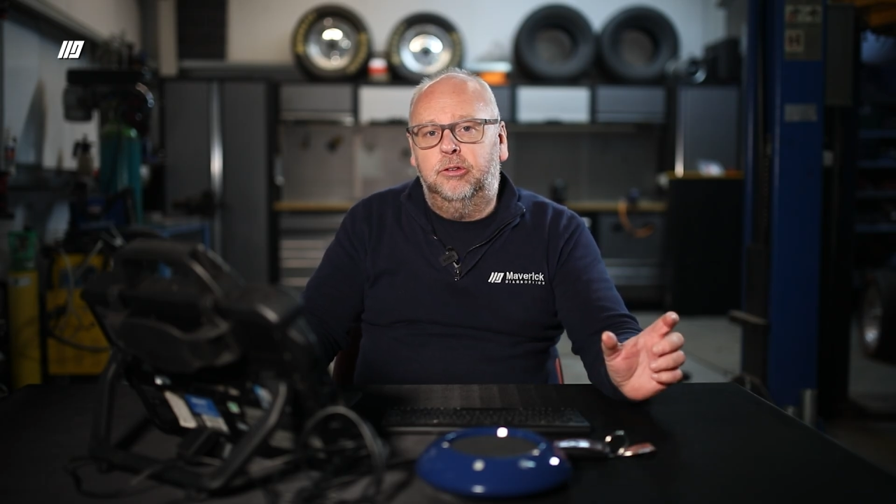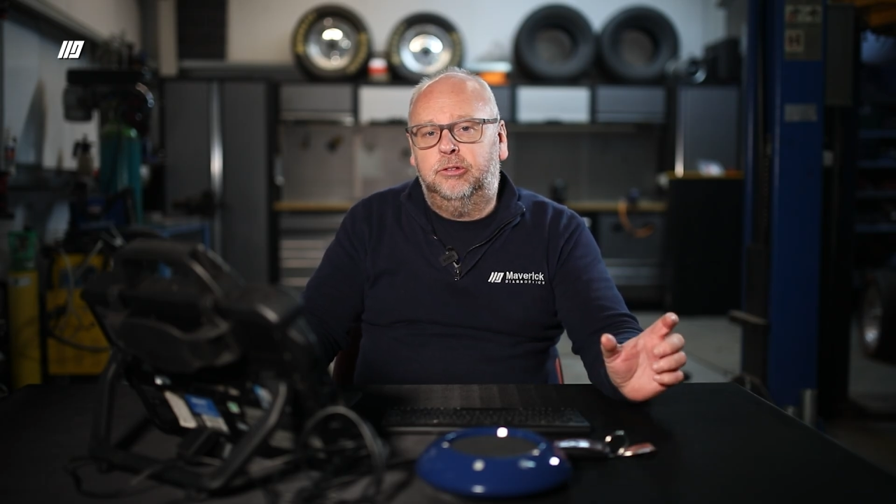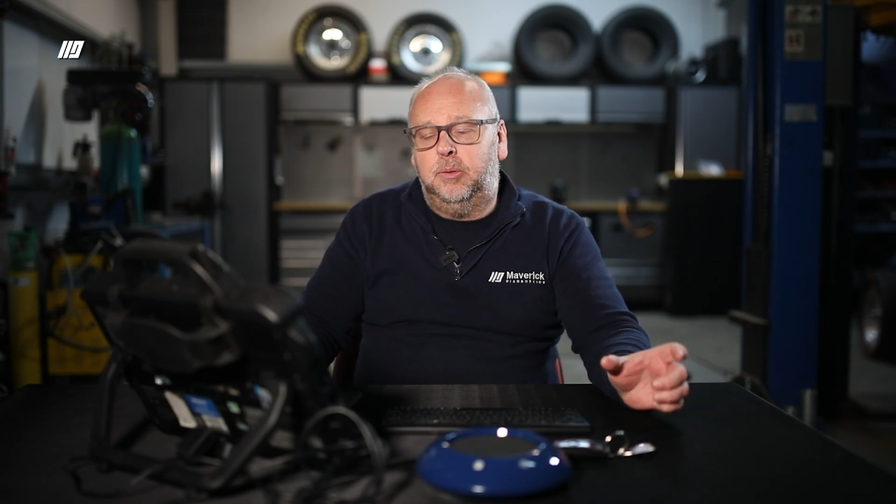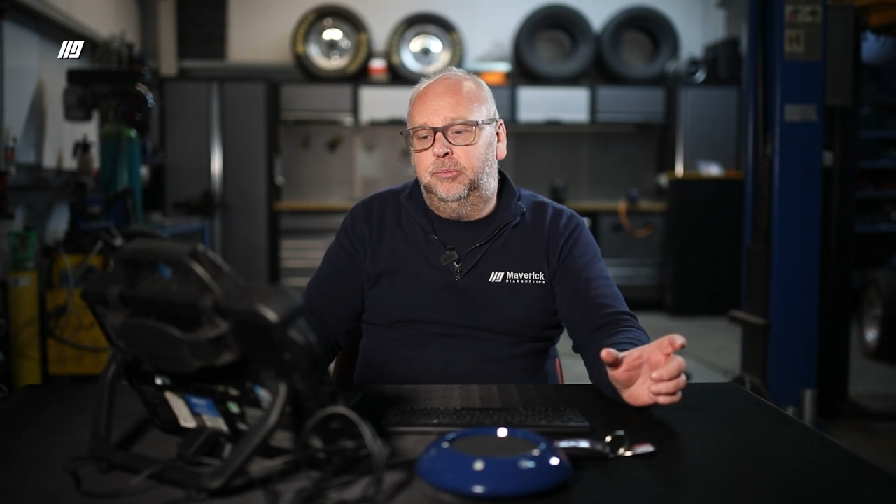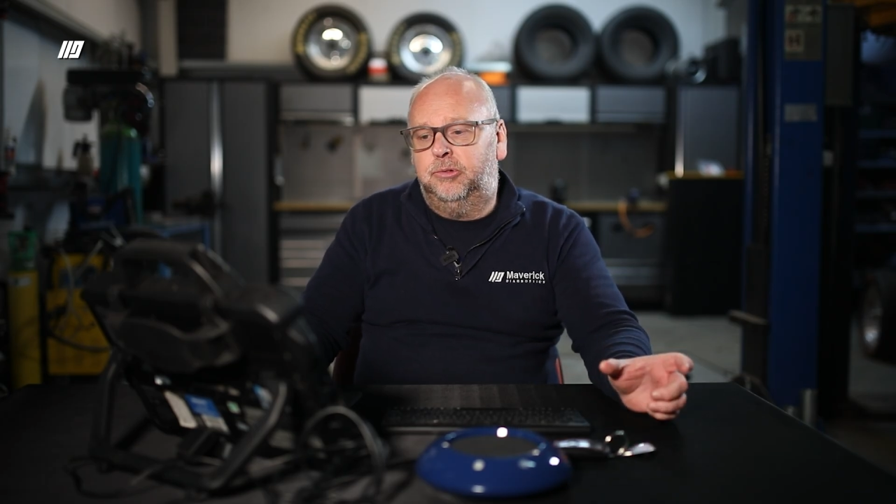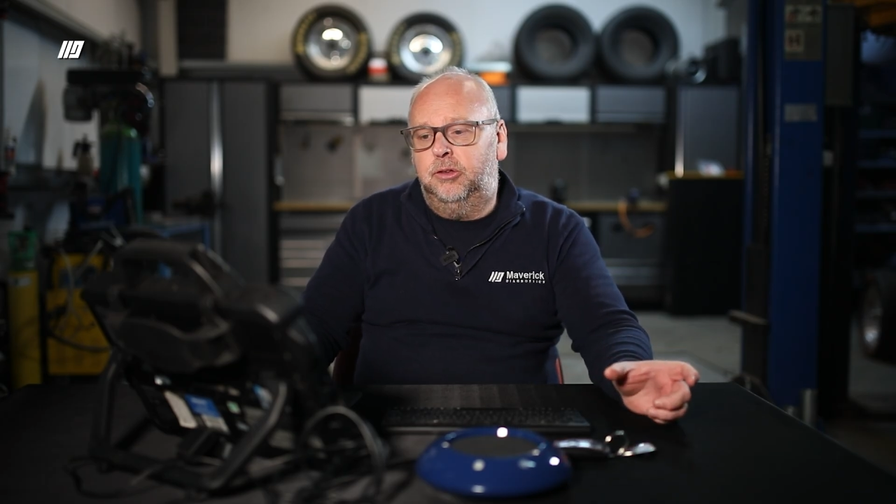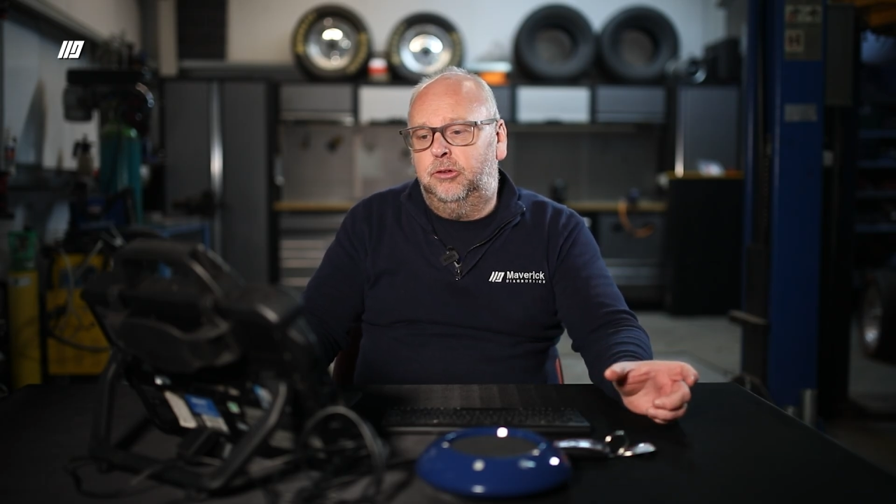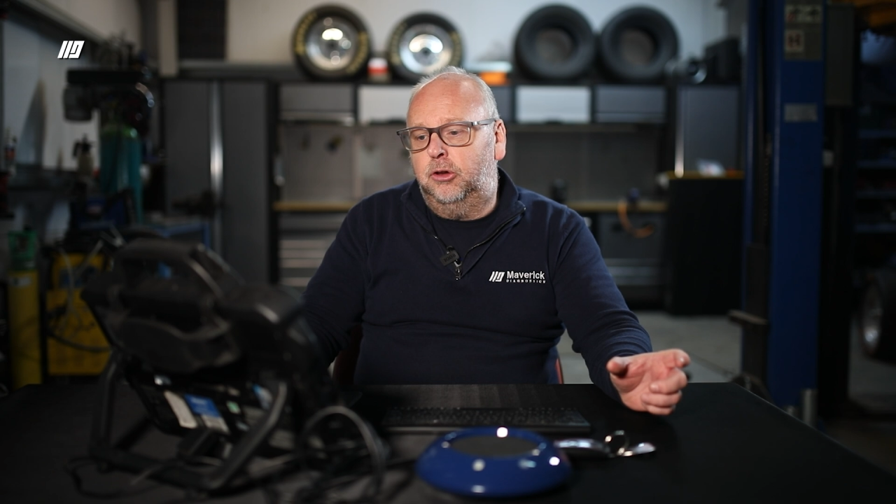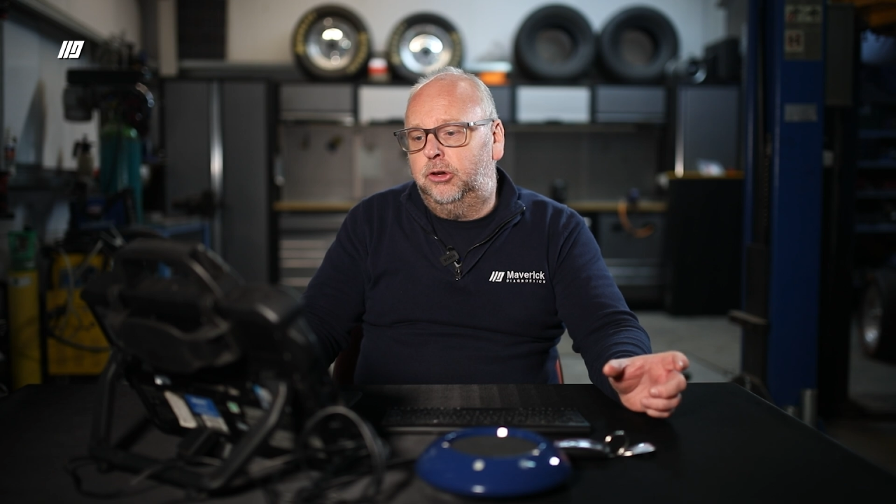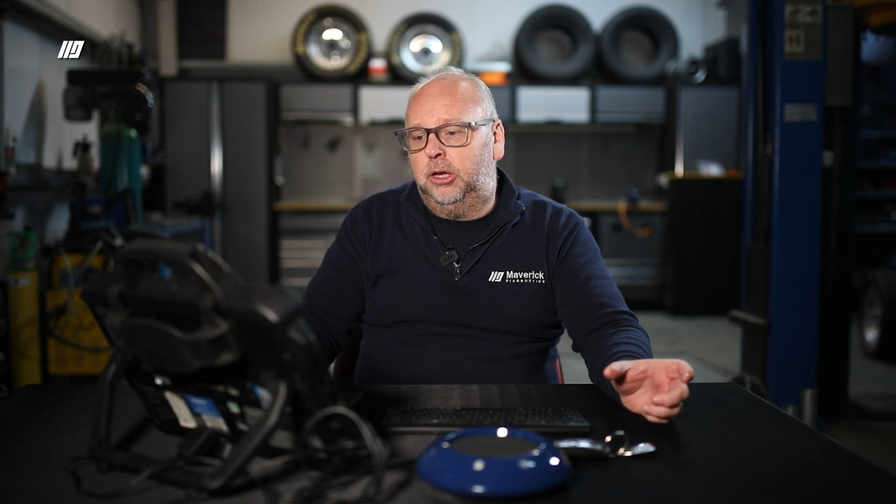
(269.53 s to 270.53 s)

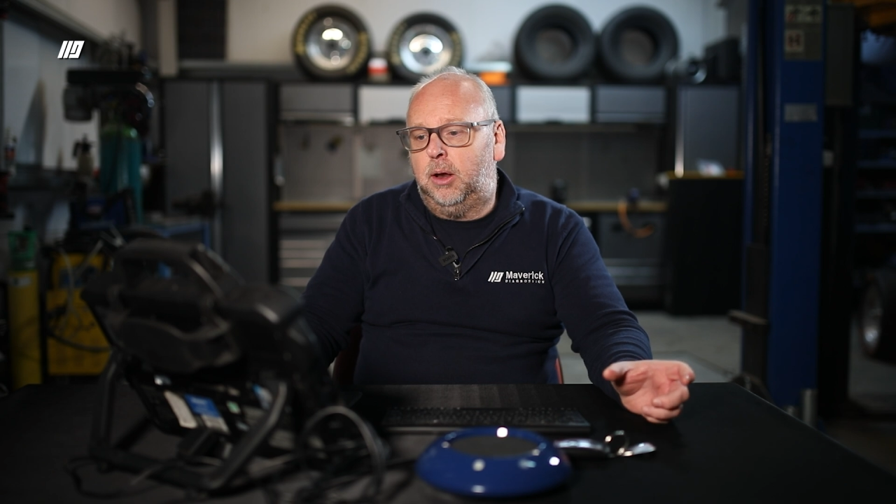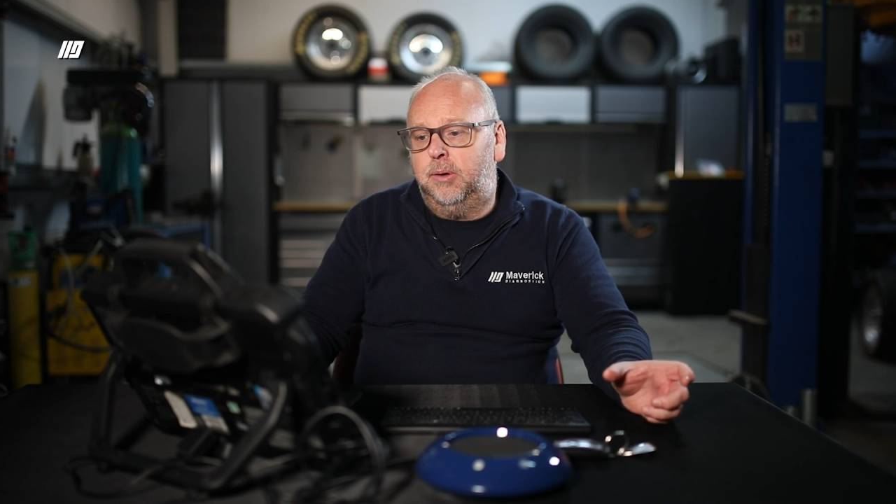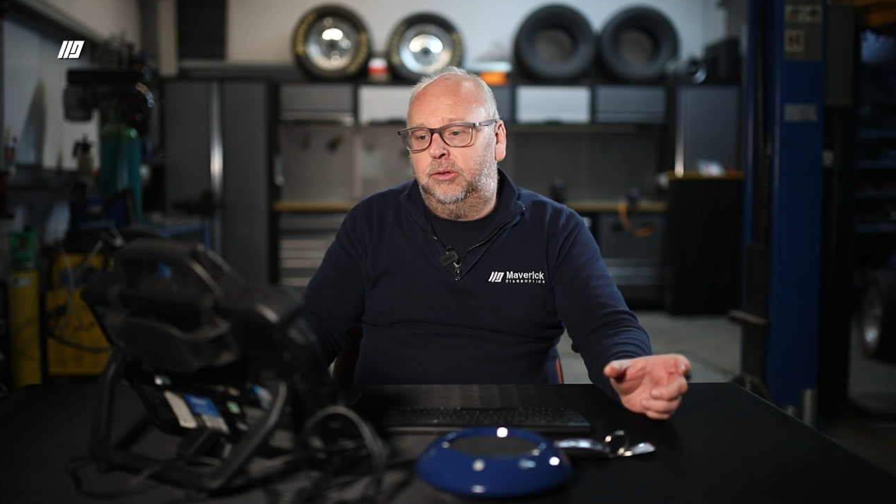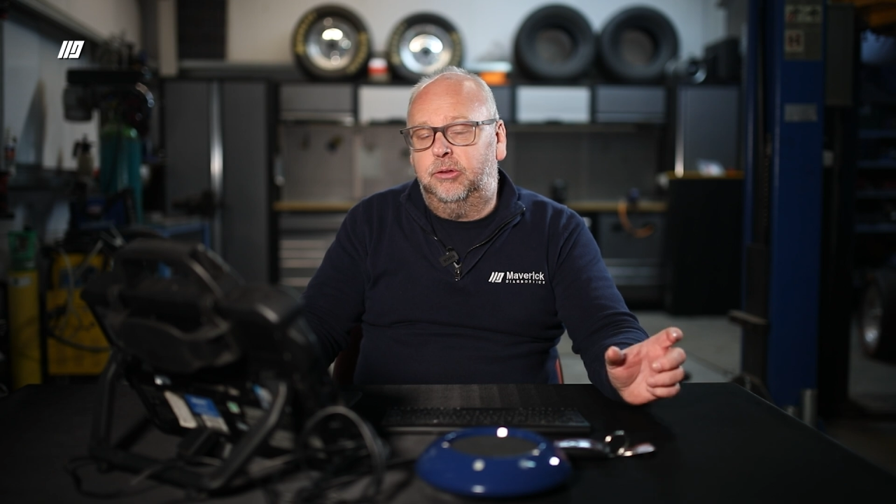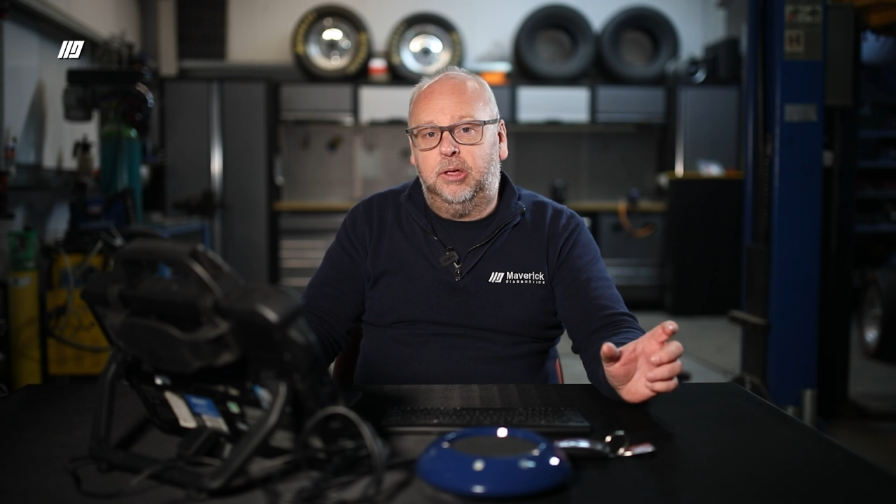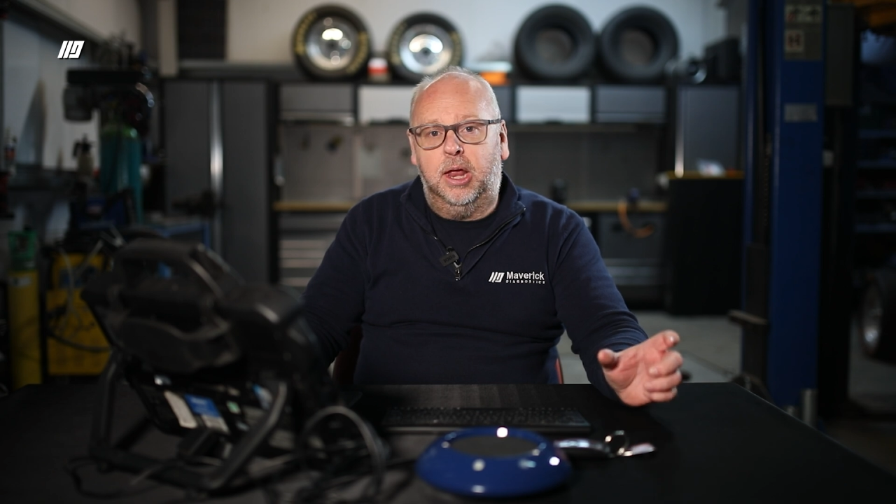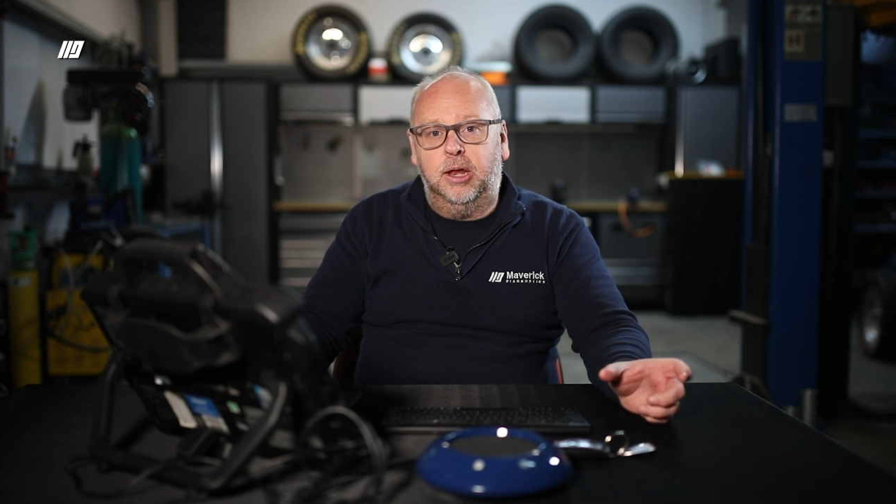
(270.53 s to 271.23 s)
17 digit characters